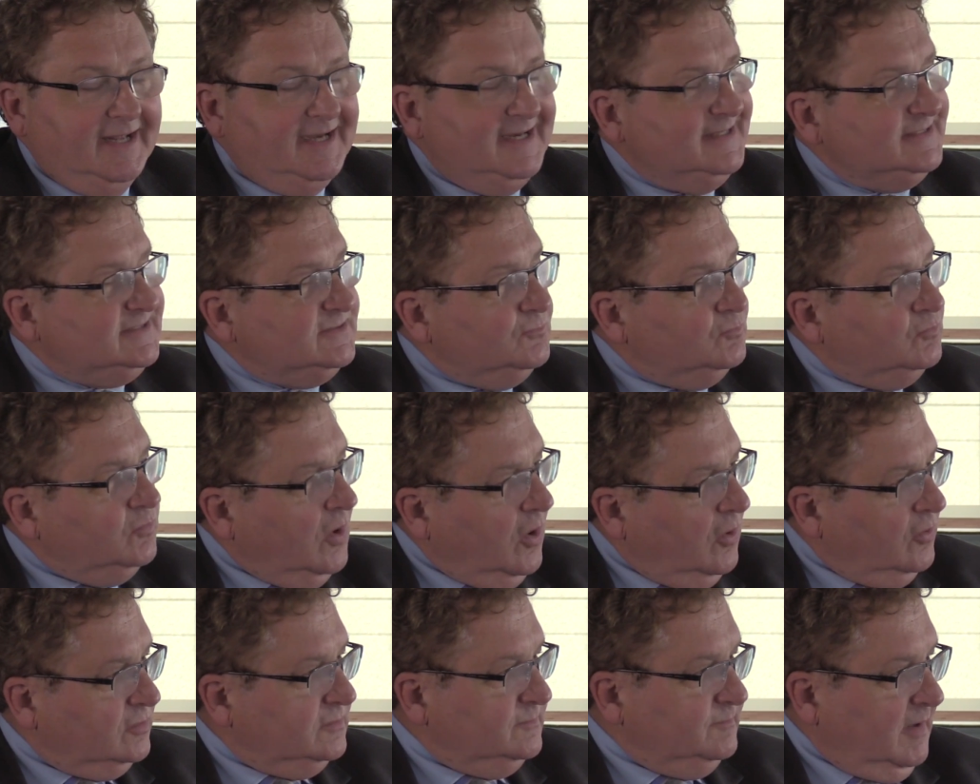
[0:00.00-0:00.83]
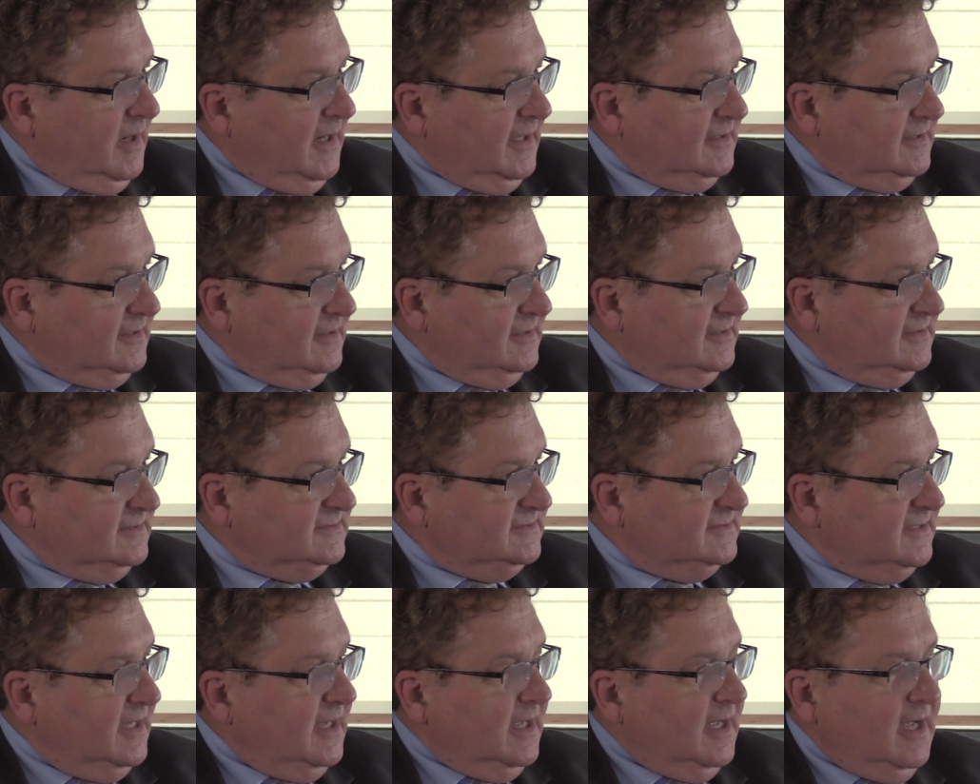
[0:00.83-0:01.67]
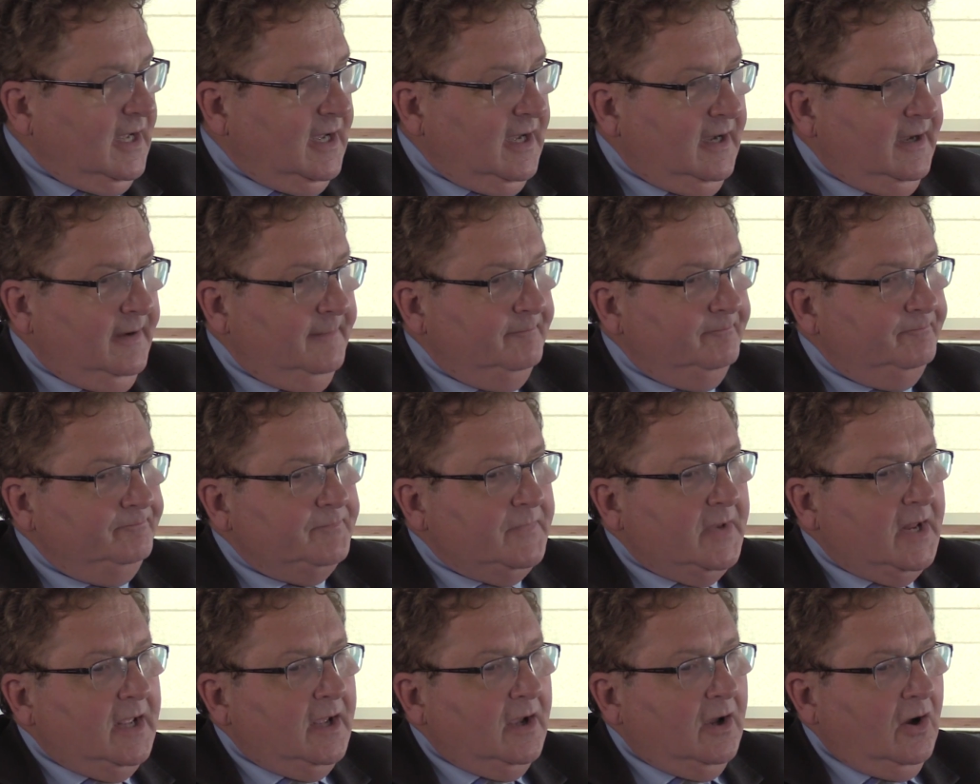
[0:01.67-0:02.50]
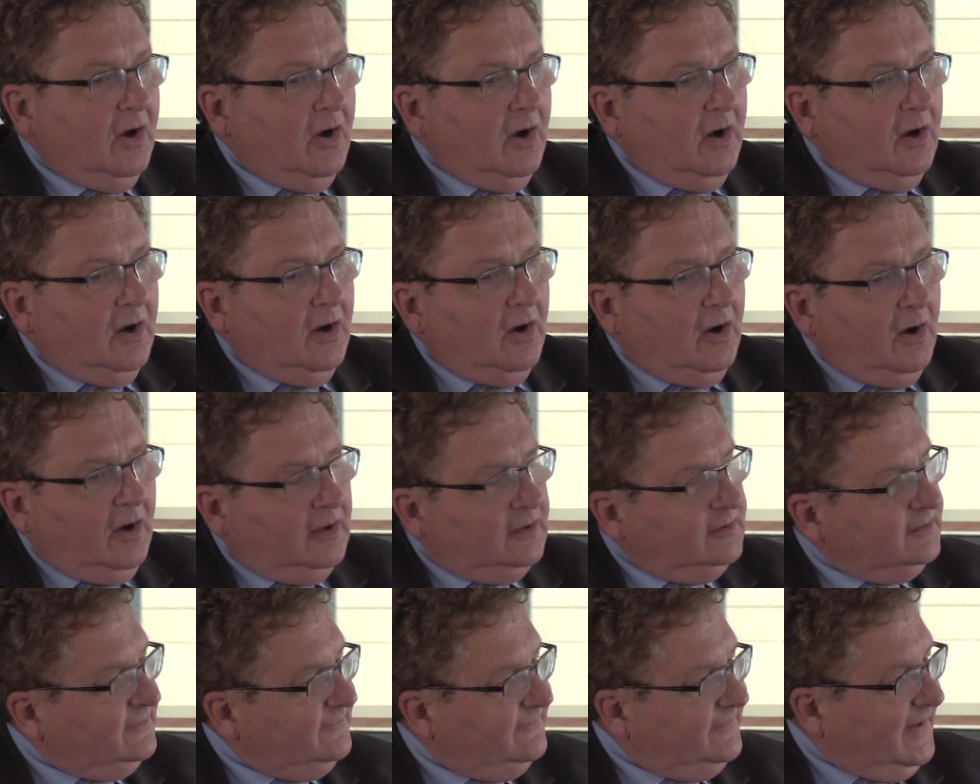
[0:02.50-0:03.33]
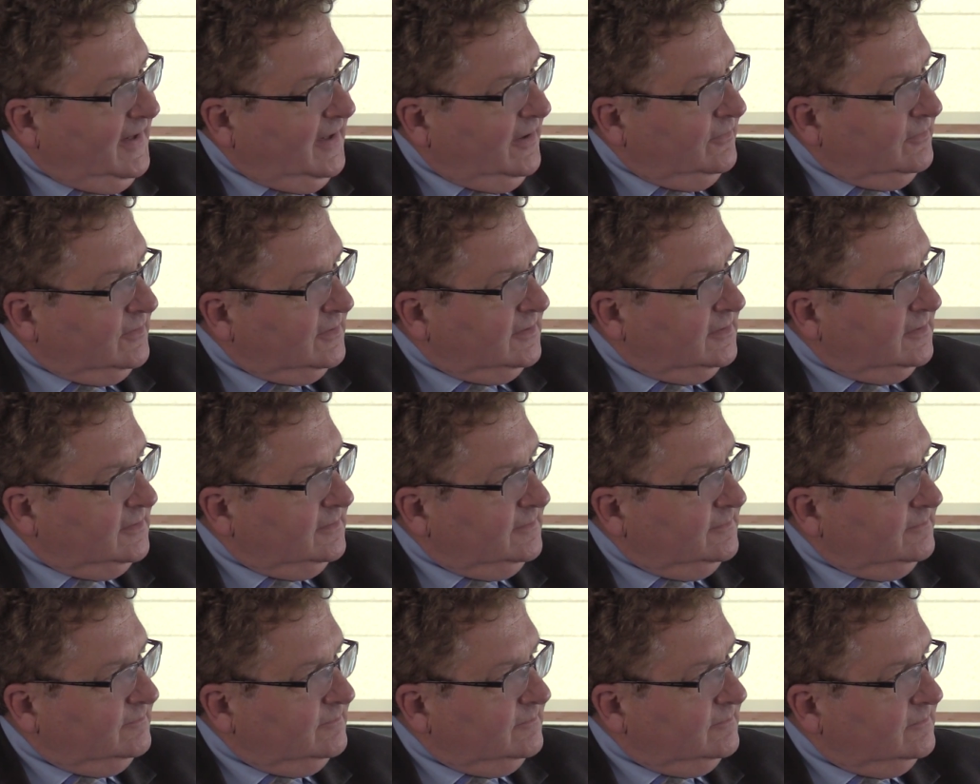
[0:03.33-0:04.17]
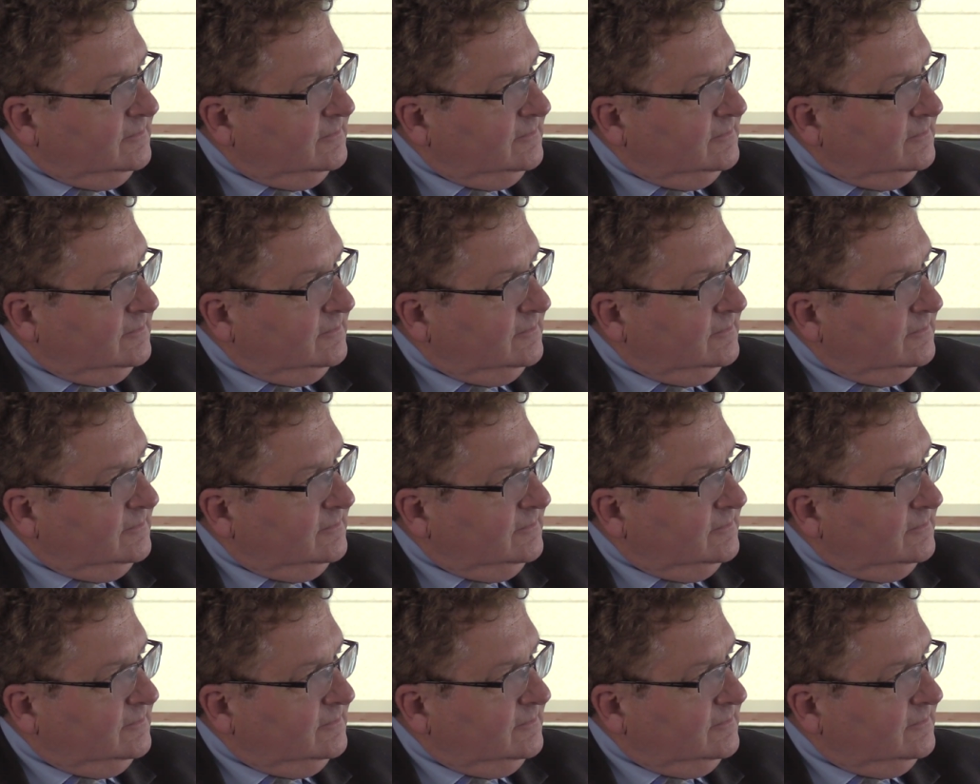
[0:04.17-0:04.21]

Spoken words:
is road markers. All of our